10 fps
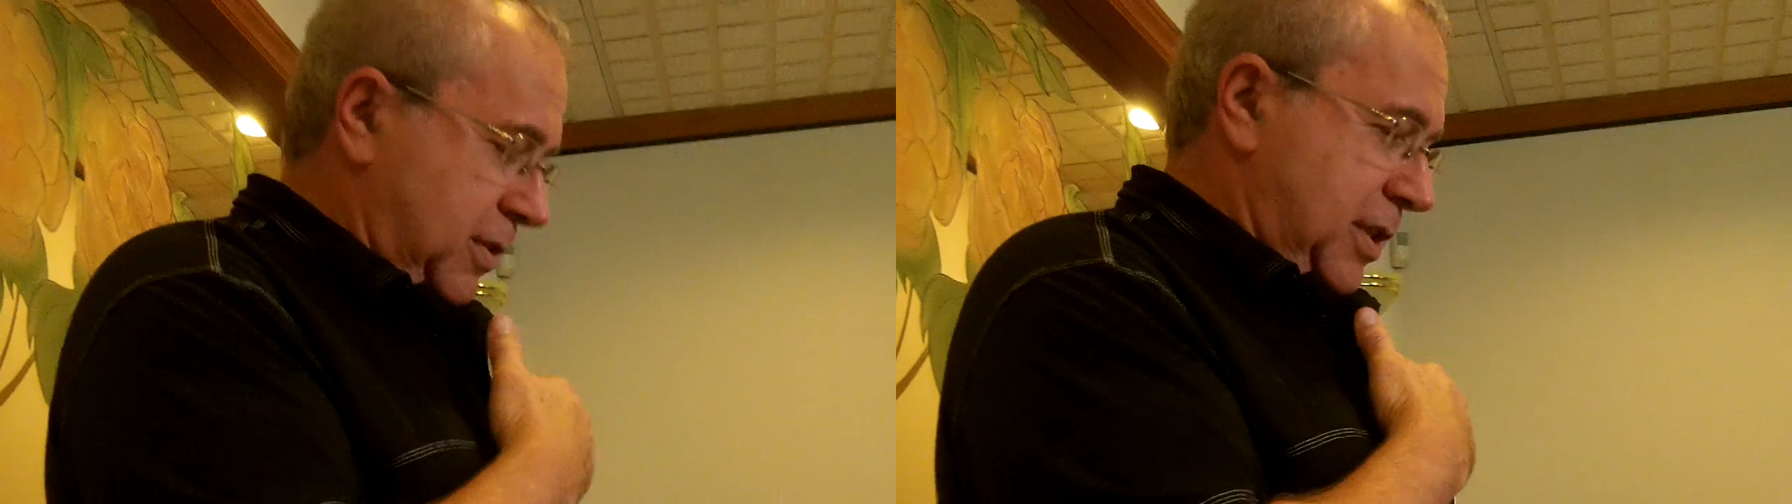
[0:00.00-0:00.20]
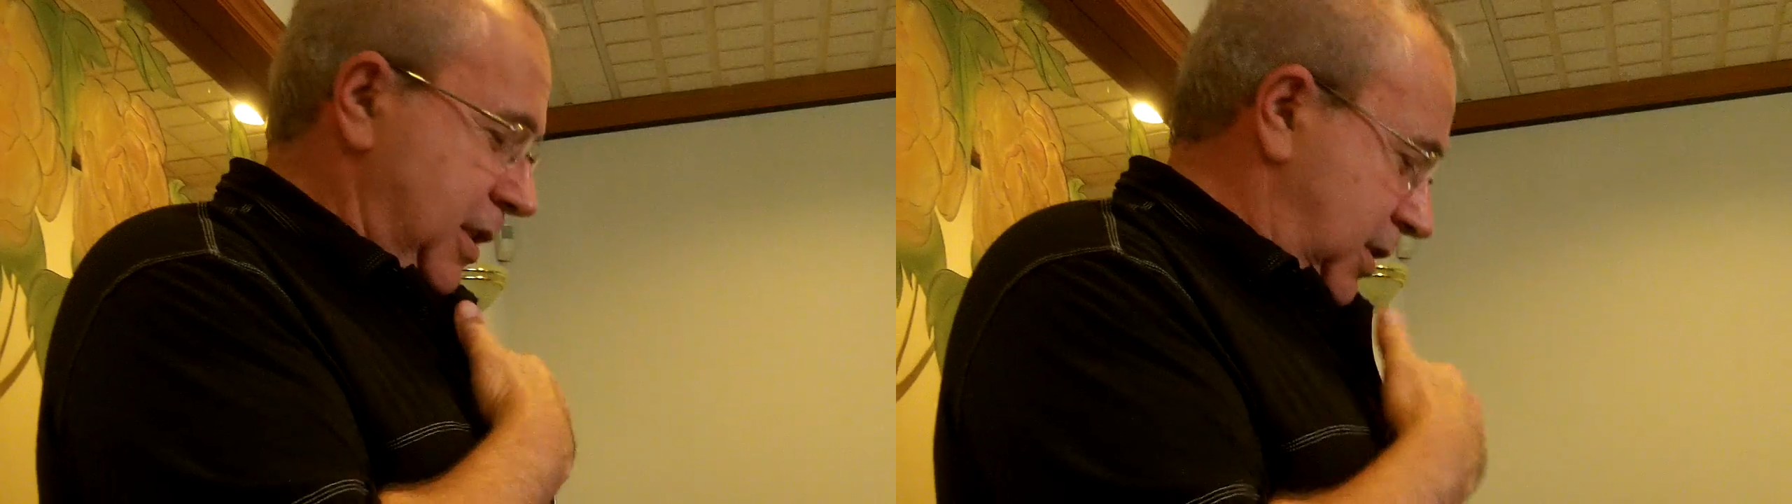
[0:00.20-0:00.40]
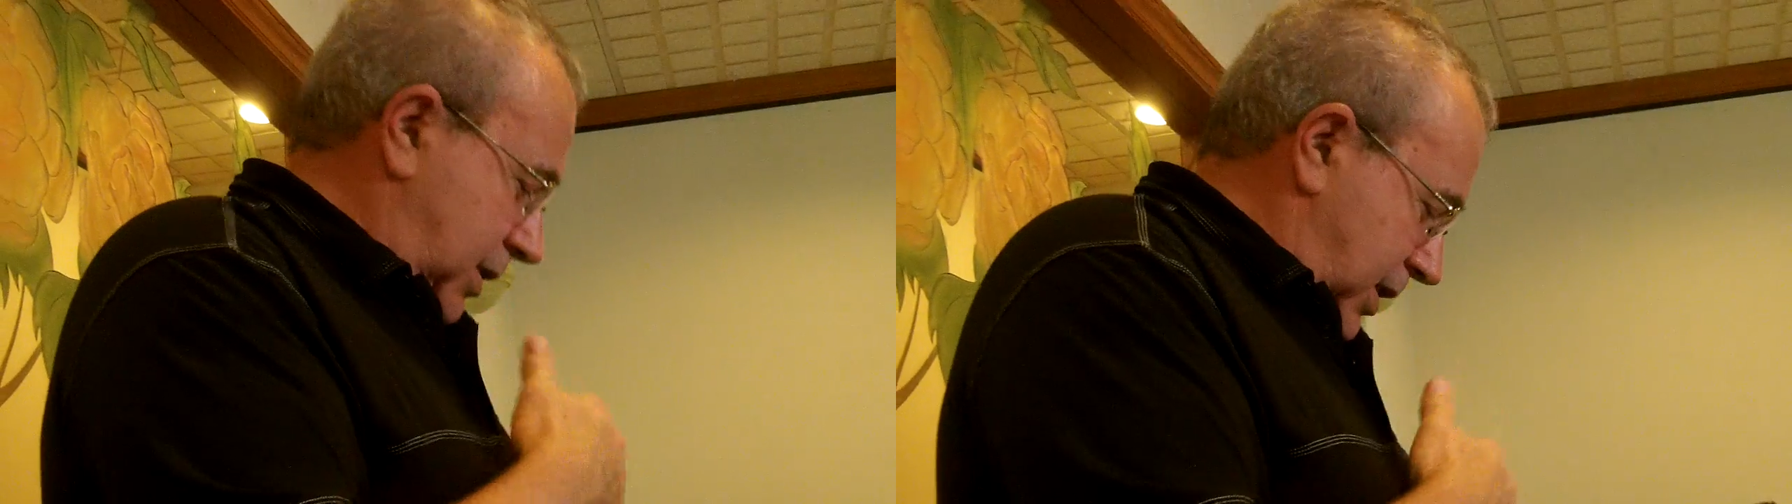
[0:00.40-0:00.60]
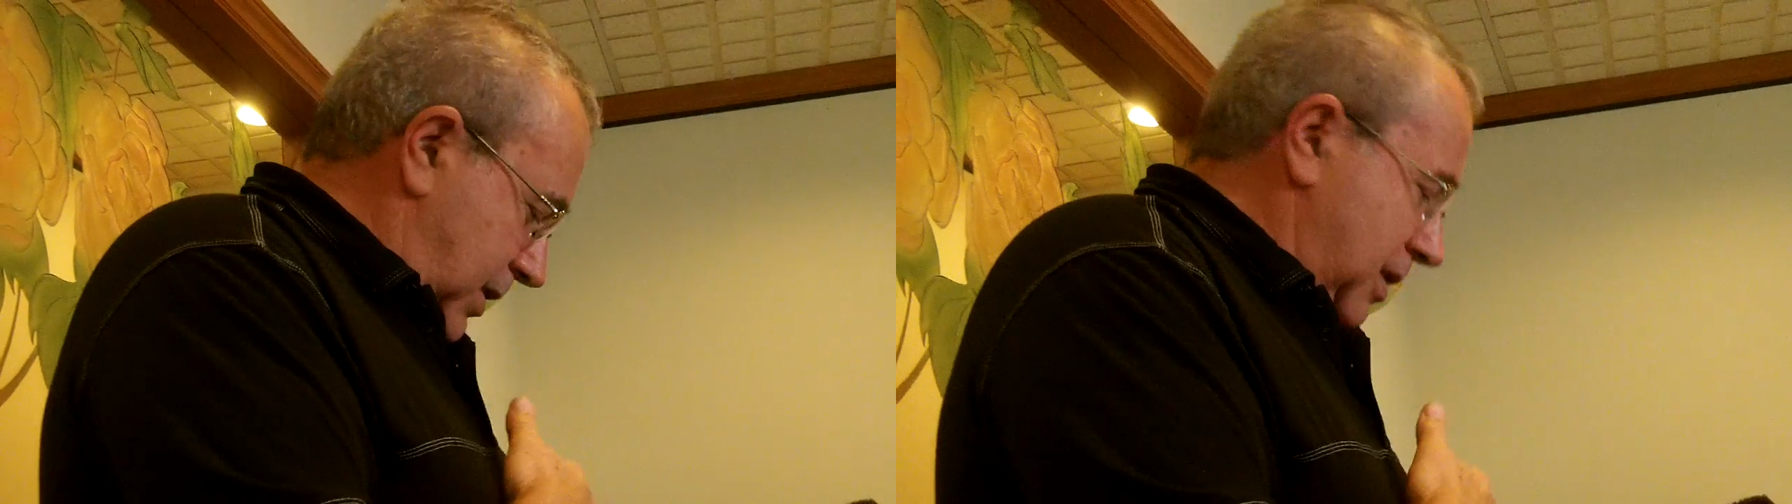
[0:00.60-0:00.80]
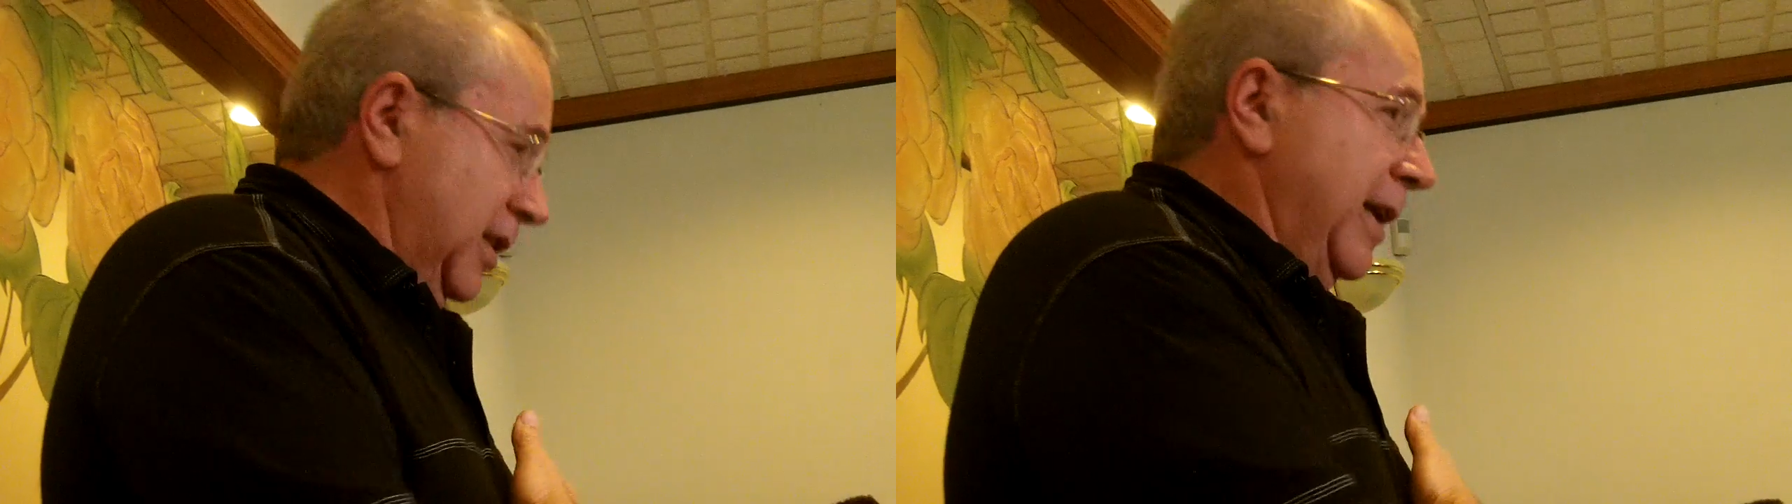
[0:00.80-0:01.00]
with these uh,
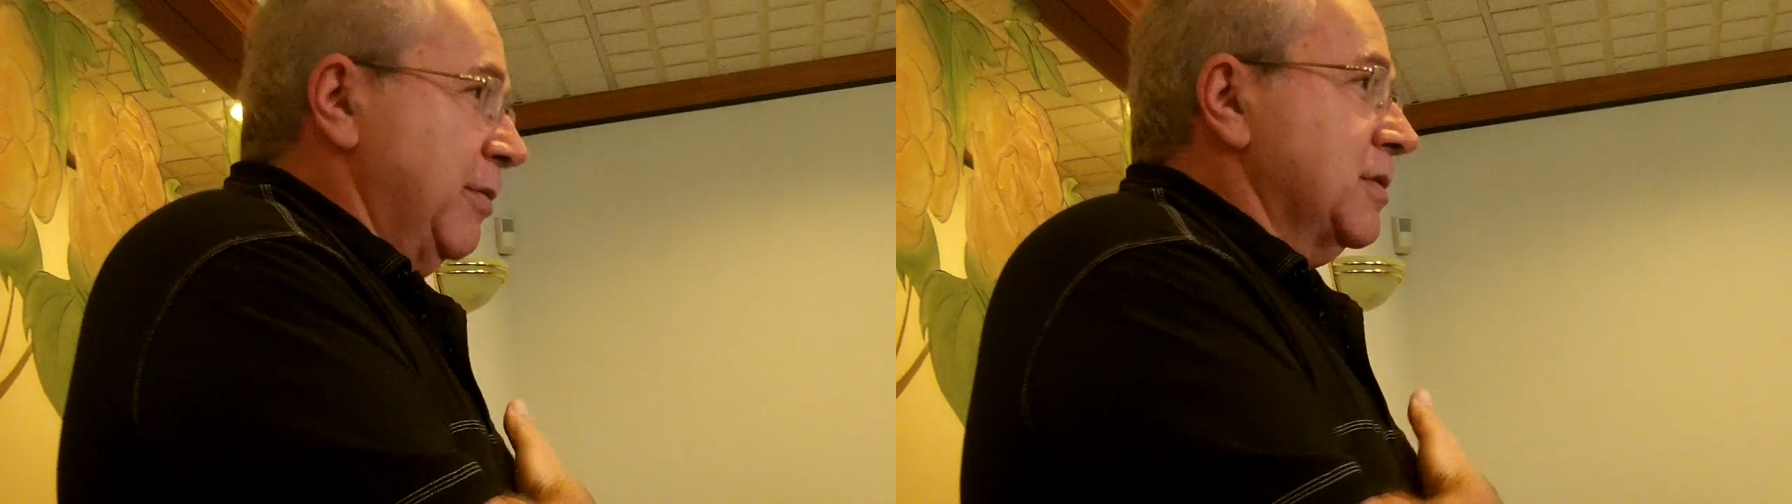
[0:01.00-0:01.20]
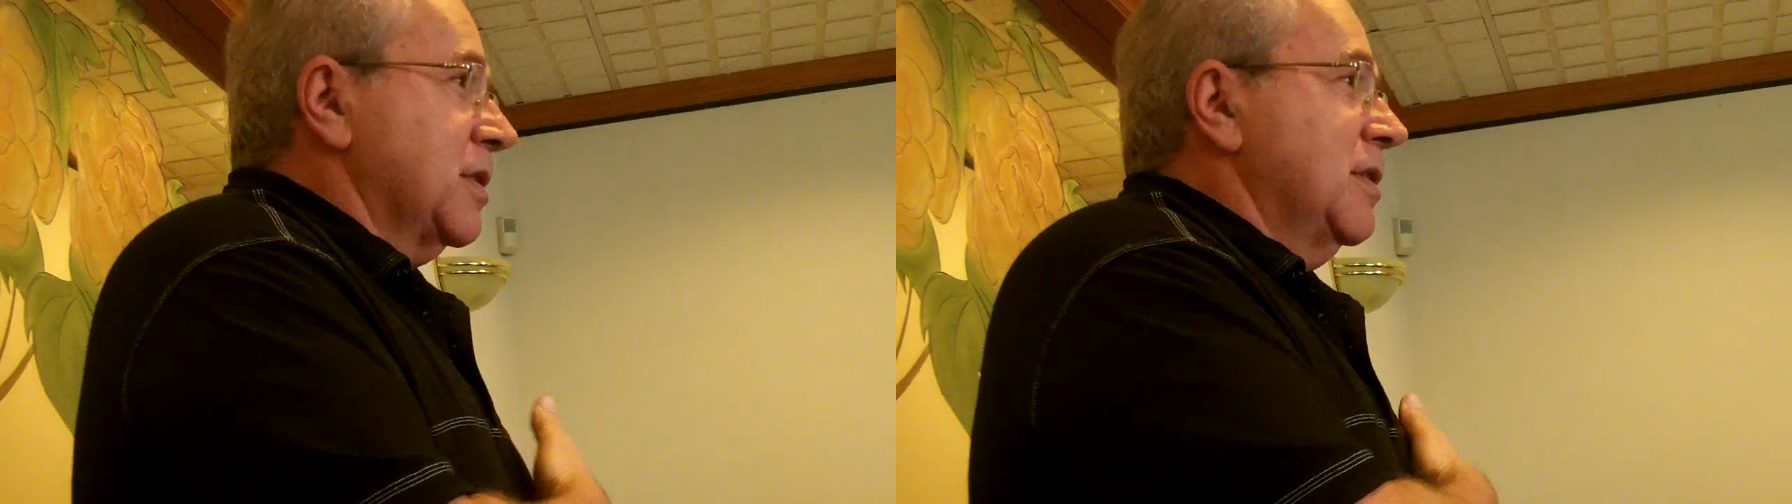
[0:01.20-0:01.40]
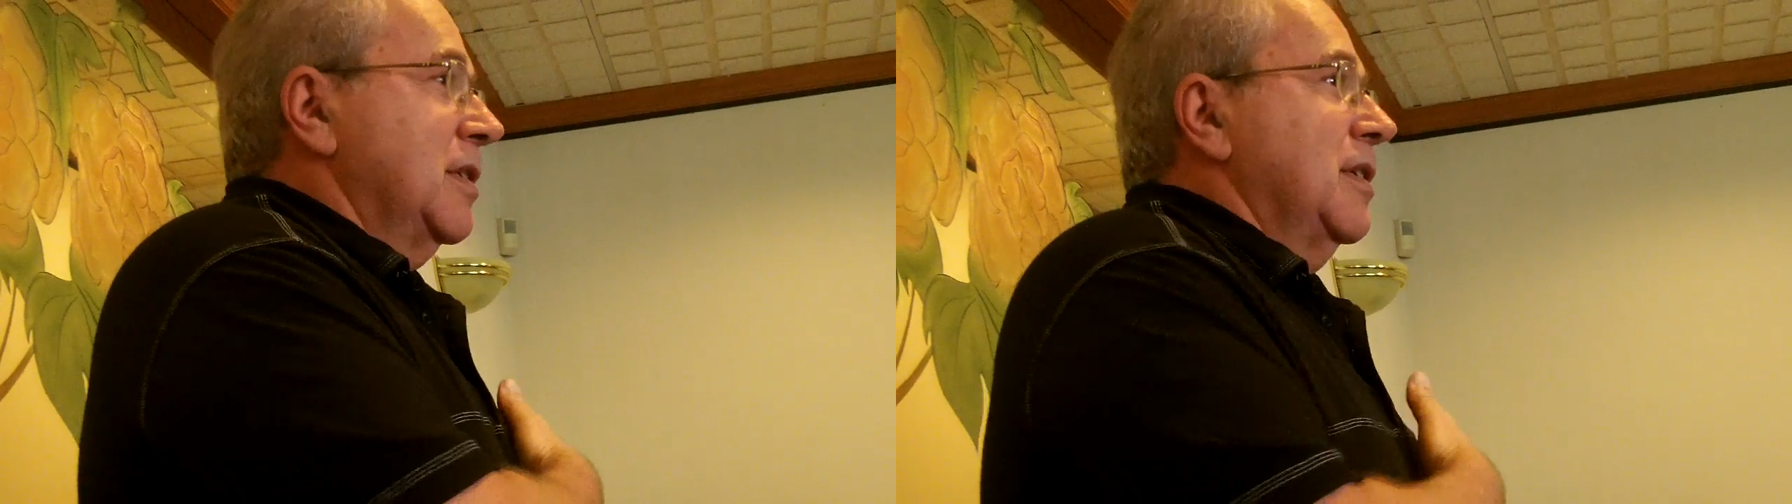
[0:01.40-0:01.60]
labels,